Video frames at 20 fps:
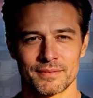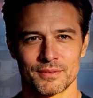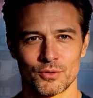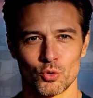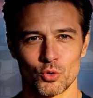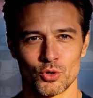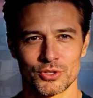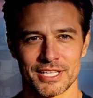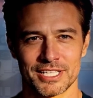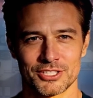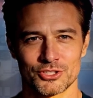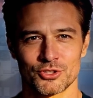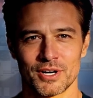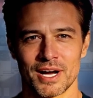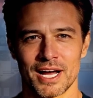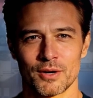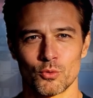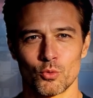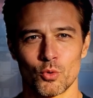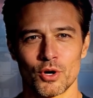Or they
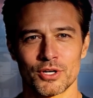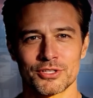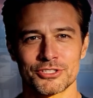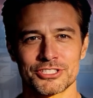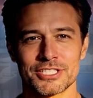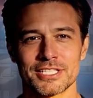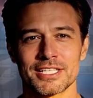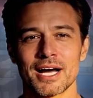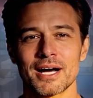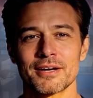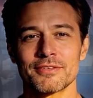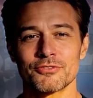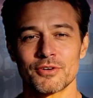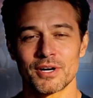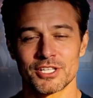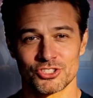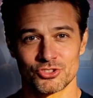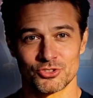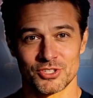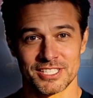tried once and got
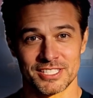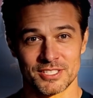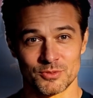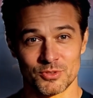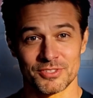frustrated